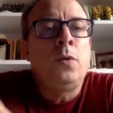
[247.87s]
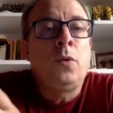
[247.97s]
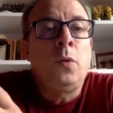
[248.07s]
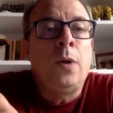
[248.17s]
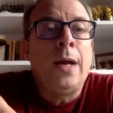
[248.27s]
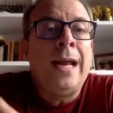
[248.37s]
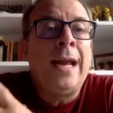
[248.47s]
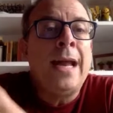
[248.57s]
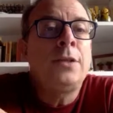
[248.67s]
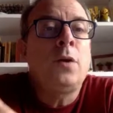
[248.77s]
to
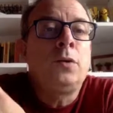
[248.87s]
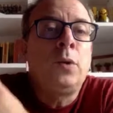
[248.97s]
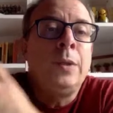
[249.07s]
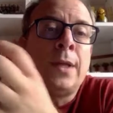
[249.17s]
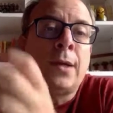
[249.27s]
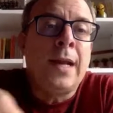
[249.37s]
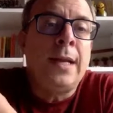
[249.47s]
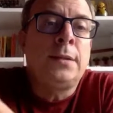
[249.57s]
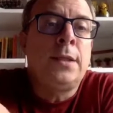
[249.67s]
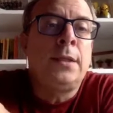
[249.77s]
engage or to
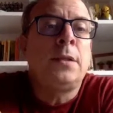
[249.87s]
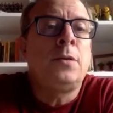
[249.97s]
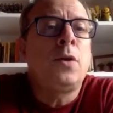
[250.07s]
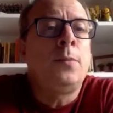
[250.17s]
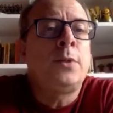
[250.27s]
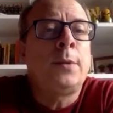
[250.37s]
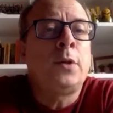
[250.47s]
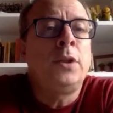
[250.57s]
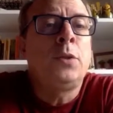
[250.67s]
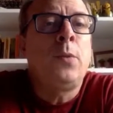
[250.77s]
integrate citizen
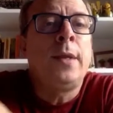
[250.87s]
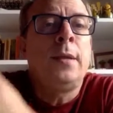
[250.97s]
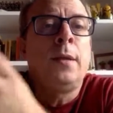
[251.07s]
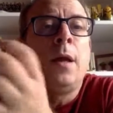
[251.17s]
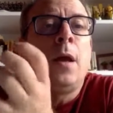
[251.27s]
observatories within